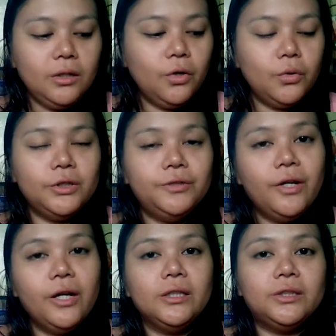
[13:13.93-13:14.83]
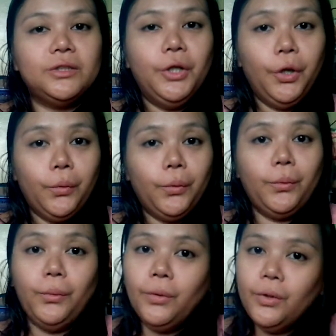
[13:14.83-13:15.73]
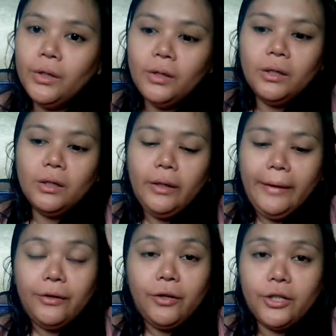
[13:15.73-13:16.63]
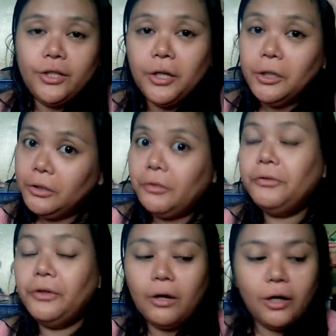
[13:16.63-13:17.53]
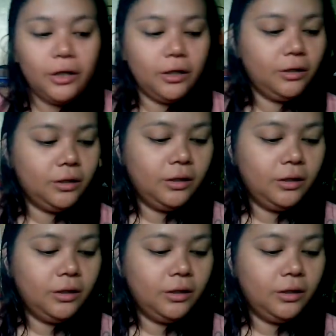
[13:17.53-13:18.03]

It goes very slow in running out of yarn.